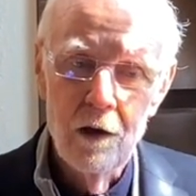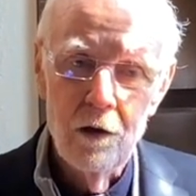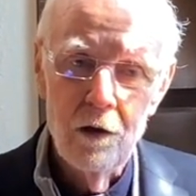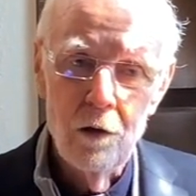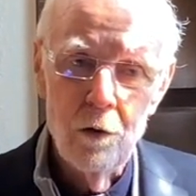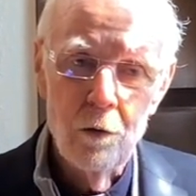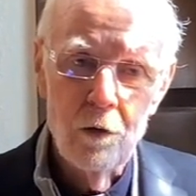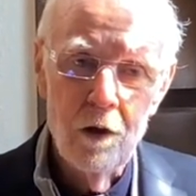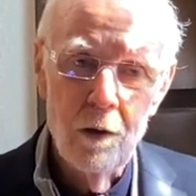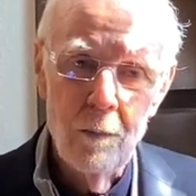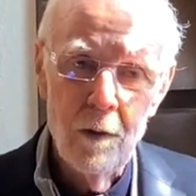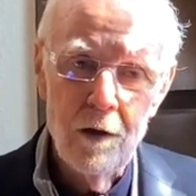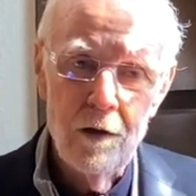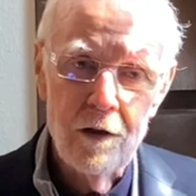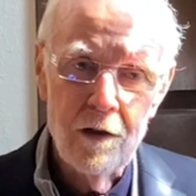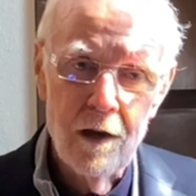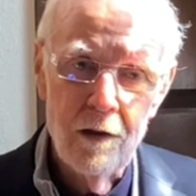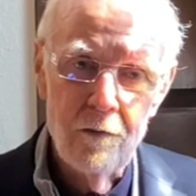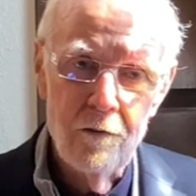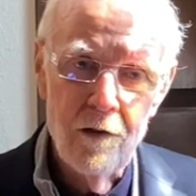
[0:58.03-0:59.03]
You come
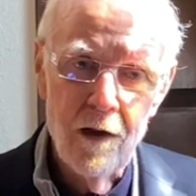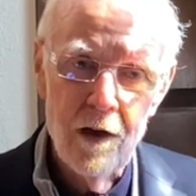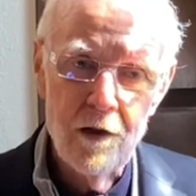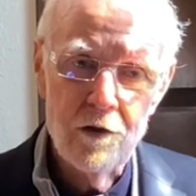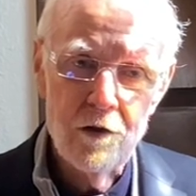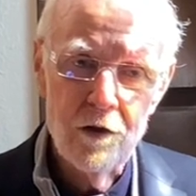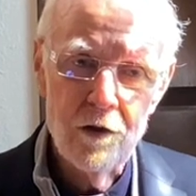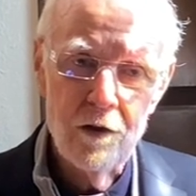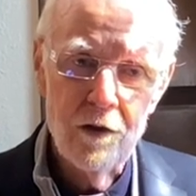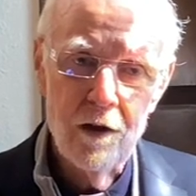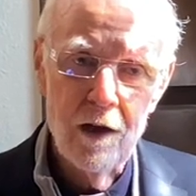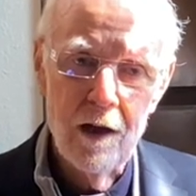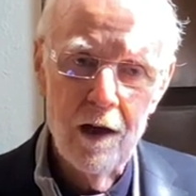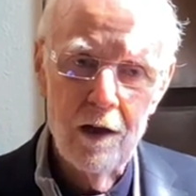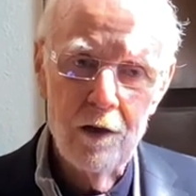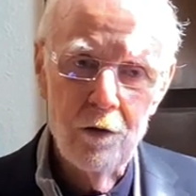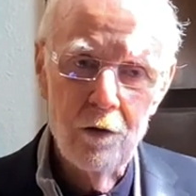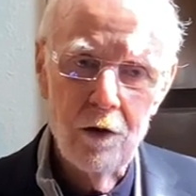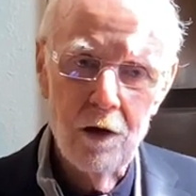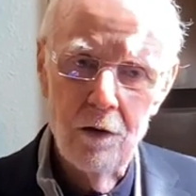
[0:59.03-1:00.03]
into confession
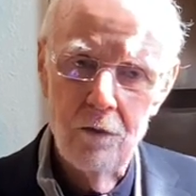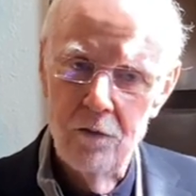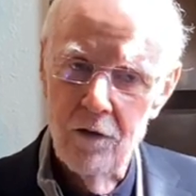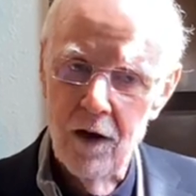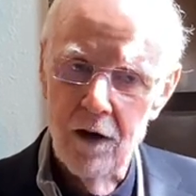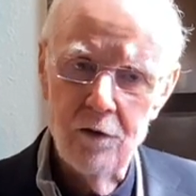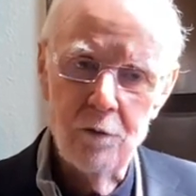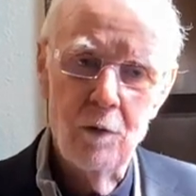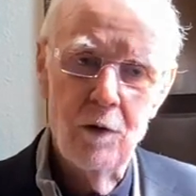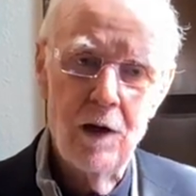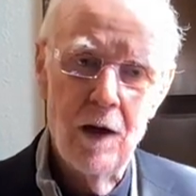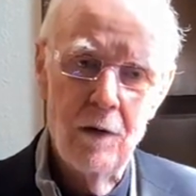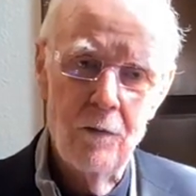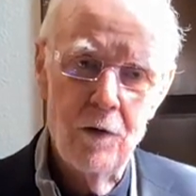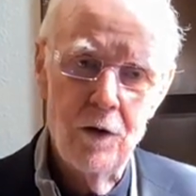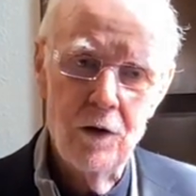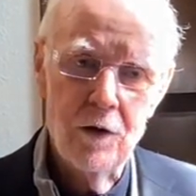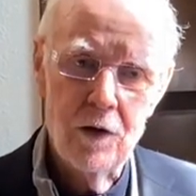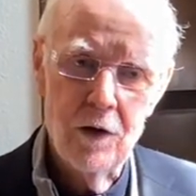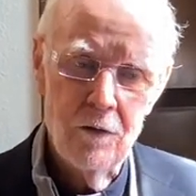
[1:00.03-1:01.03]
and you confess
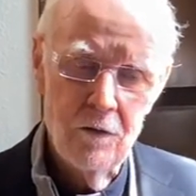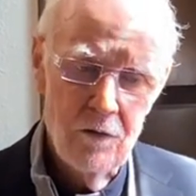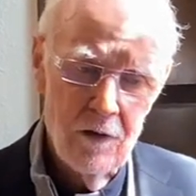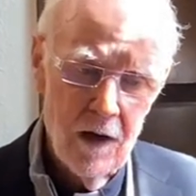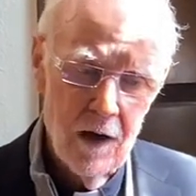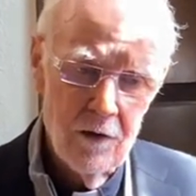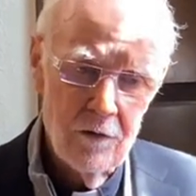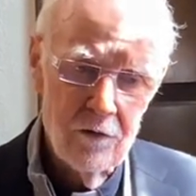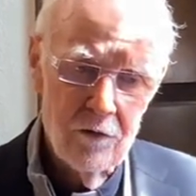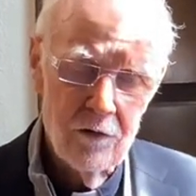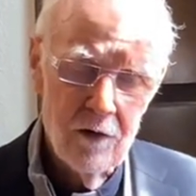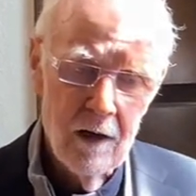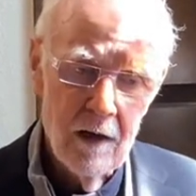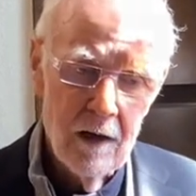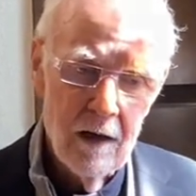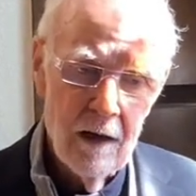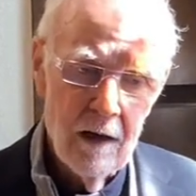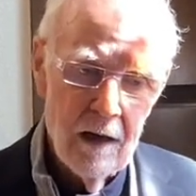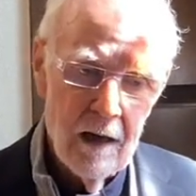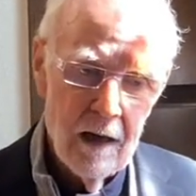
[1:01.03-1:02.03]
whatever you confess,
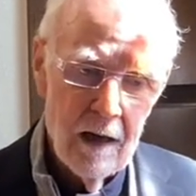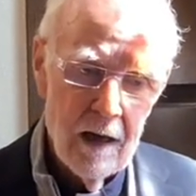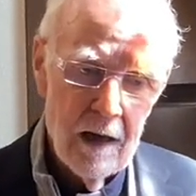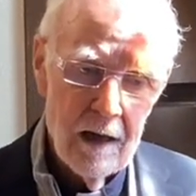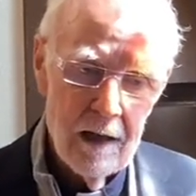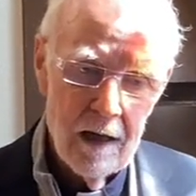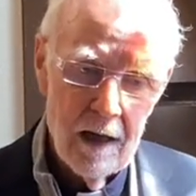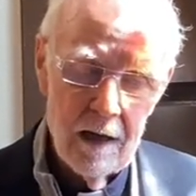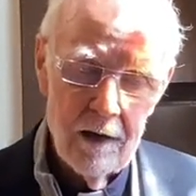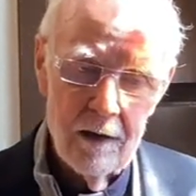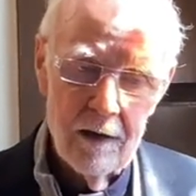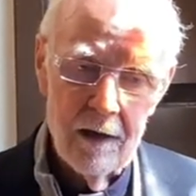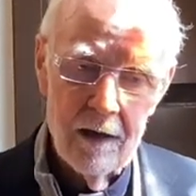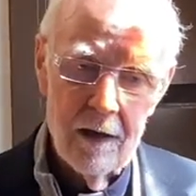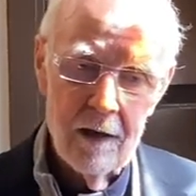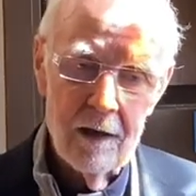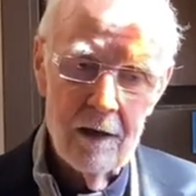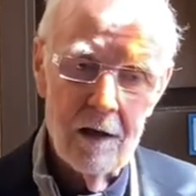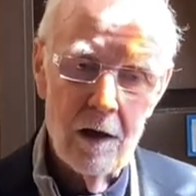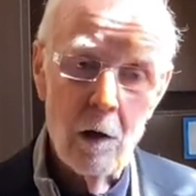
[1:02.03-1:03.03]
and then
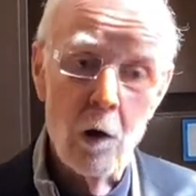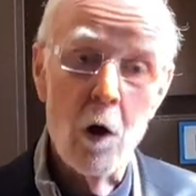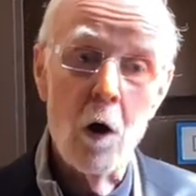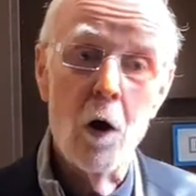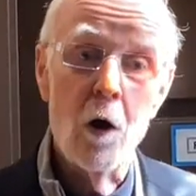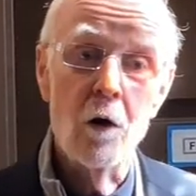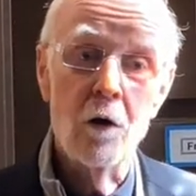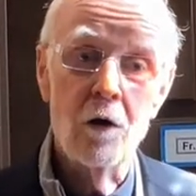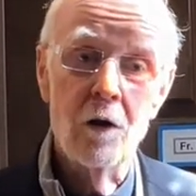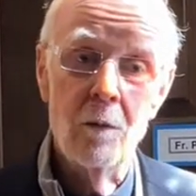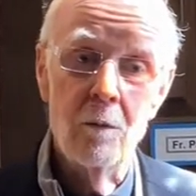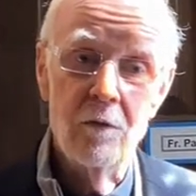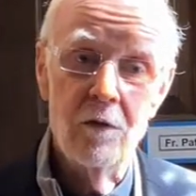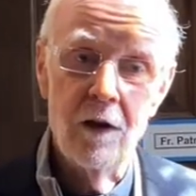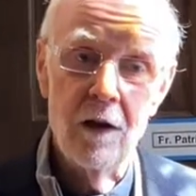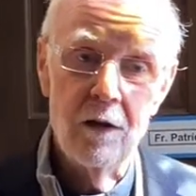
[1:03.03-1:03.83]
the, the law comes